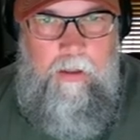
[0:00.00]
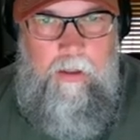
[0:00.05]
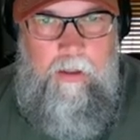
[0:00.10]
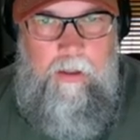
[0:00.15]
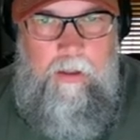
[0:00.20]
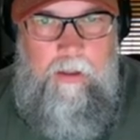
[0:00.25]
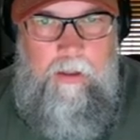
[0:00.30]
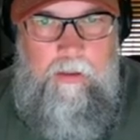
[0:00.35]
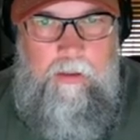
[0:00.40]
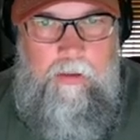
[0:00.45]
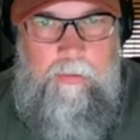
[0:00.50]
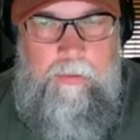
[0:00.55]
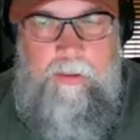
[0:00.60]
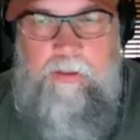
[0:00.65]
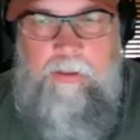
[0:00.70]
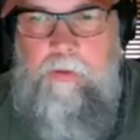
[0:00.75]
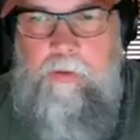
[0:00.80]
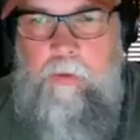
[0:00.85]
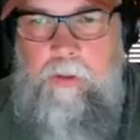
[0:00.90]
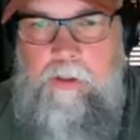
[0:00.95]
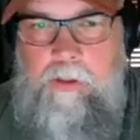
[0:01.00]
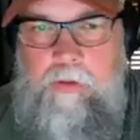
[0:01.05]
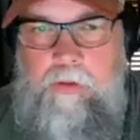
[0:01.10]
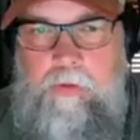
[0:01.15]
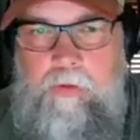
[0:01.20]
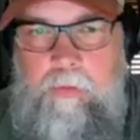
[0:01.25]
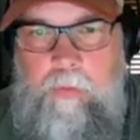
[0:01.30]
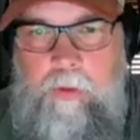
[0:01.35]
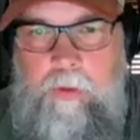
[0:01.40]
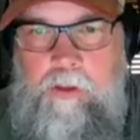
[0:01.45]
it depends on what
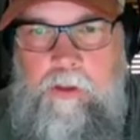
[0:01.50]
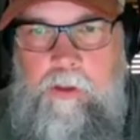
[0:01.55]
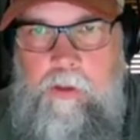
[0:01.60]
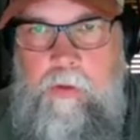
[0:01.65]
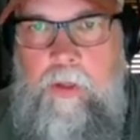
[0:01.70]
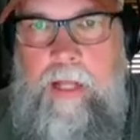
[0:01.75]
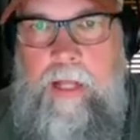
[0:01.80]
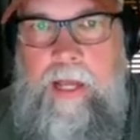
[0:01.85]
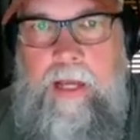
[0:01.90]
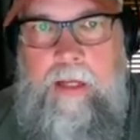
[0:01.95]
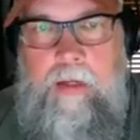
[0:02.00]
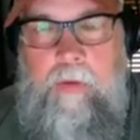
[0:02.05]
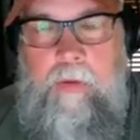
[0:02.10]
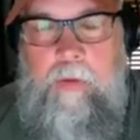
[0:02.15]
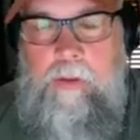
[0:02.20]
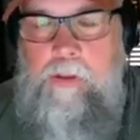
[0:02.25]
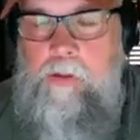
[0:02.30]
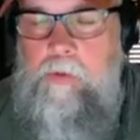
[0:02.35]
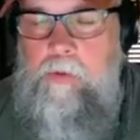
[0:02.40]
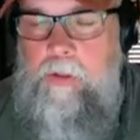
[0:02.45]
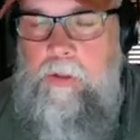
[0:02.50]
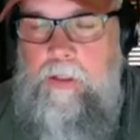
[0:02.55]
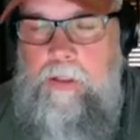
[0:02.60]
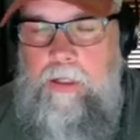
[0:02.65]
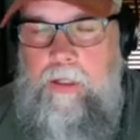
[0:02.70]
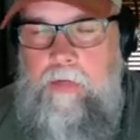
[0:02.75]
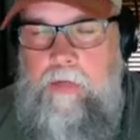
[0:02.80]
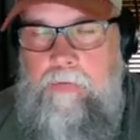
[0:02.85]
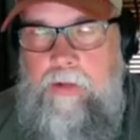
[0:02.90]
you what you like and what you want to get.